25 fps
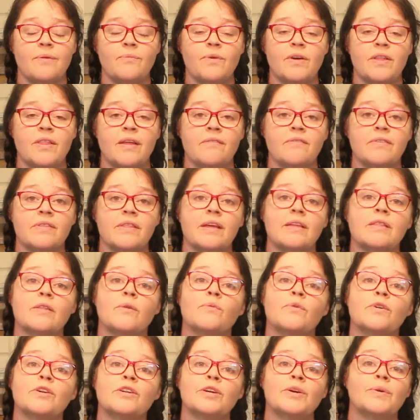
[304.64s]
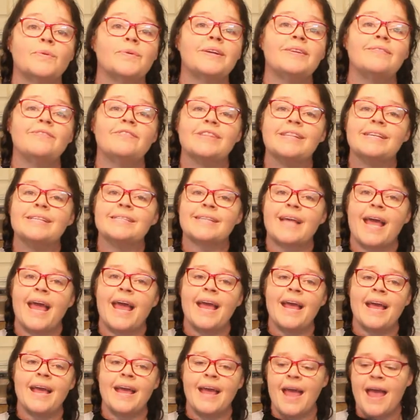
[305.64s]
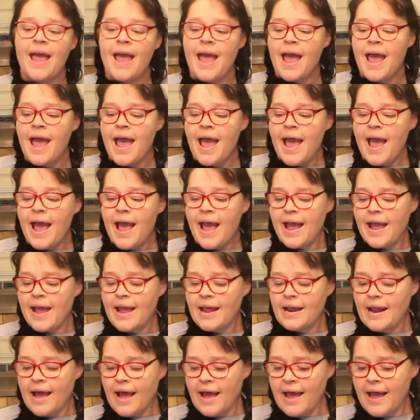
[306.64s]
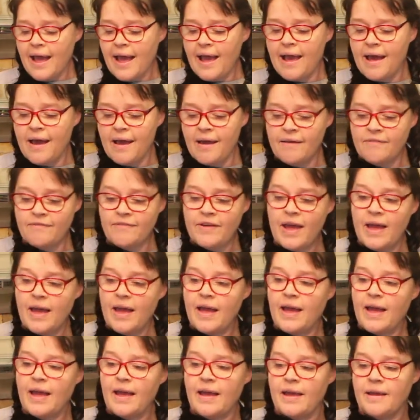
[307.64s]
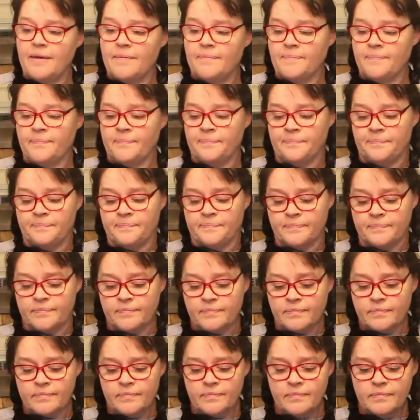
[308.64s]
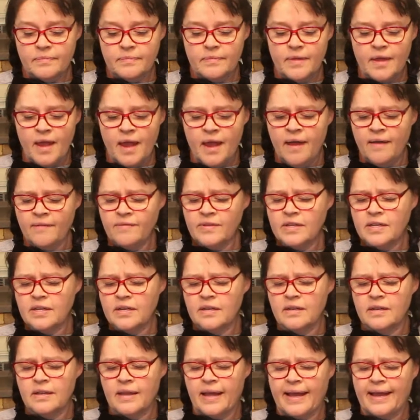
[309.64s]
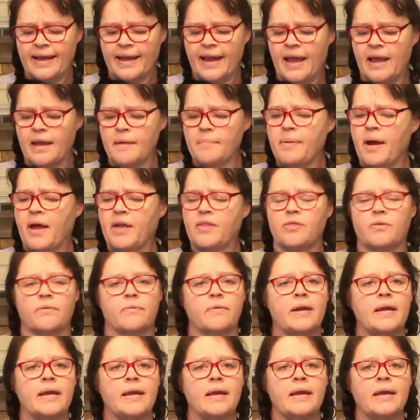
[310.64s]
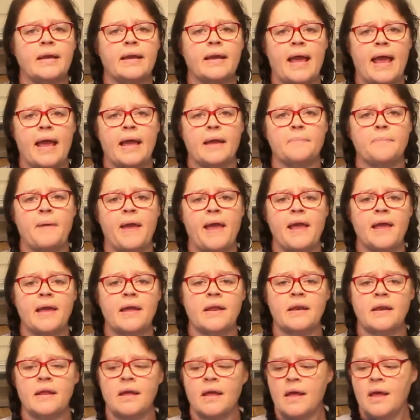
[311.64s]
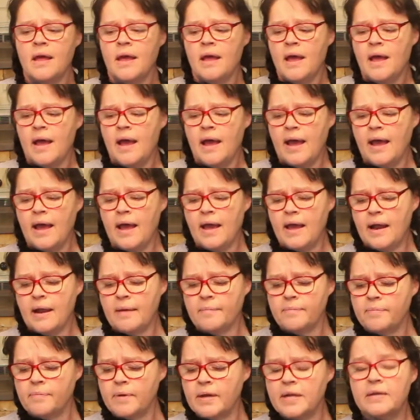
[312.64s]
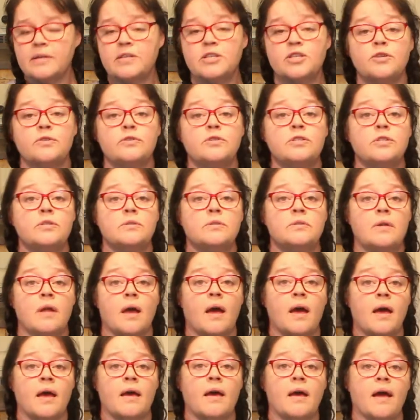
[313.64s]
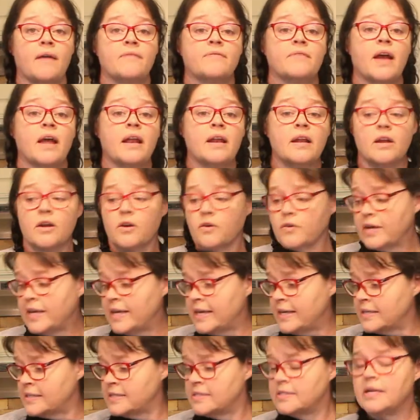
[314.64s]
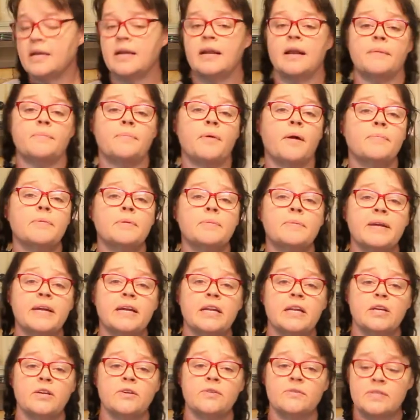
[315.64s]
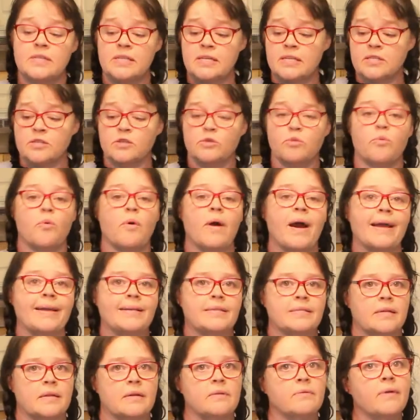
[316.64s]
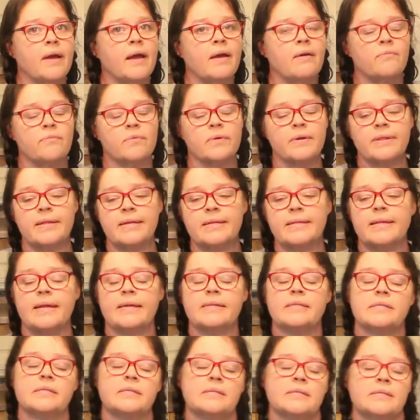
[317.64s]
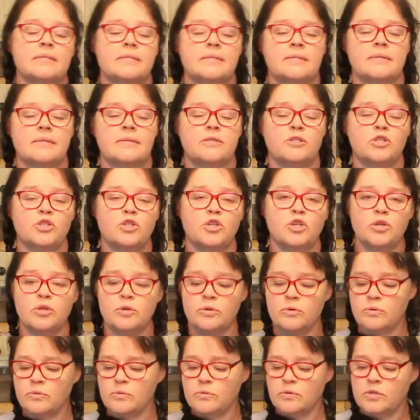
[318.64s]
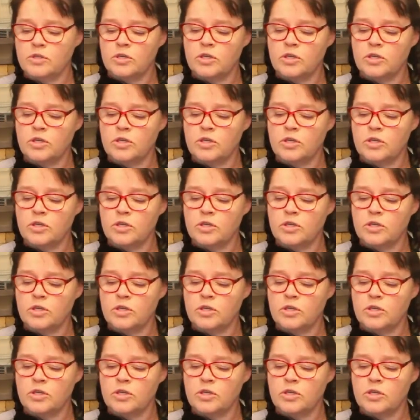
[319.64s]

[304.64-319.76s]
with everything that we're doing for this cake. And I have a little like 8x3 cake pan, and I'm going to do, I've got it greased, and I'm probably going to use this twice. I don't have one that's two